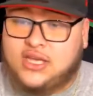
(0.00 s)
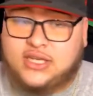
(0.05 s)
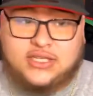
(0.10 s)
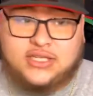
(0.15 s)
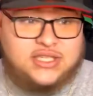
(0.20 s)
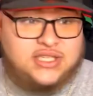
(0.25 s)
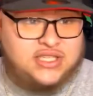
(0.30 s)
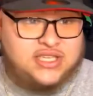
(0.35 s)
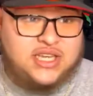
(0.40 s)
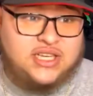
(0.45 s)

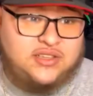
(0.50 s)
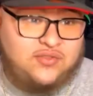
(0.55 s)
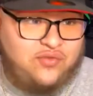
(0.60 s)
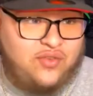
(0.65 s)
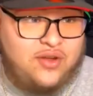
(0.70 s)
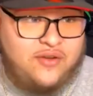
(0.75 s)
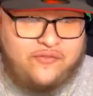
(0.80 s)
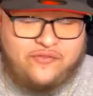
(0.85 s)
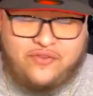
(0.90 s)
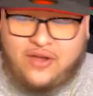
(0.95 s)

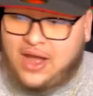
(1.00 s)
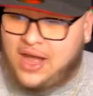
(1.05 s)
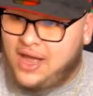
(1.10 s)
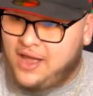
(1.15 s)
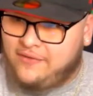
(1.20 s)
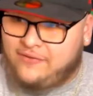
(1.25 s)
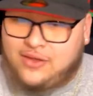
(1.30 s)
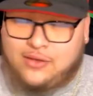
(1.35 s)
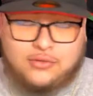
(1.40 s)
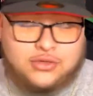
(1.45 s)

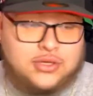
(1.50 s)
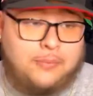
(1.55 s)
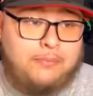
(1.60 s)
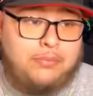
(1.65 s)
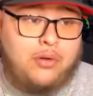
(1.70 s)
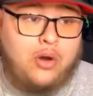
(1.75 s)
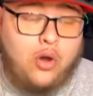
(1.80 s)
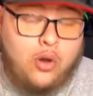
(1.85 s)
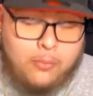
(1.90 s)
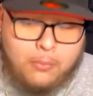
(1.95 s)
6'5". He was a
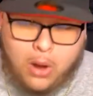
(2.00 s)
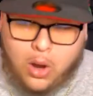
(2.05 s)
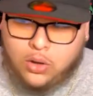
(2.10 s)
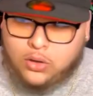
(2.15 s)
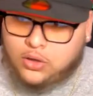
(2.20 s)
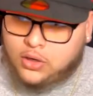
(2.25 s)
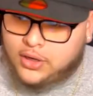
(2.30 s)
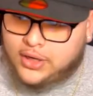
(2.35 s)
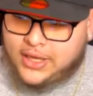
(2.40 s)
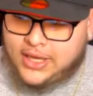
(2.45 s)
Pro Bowler.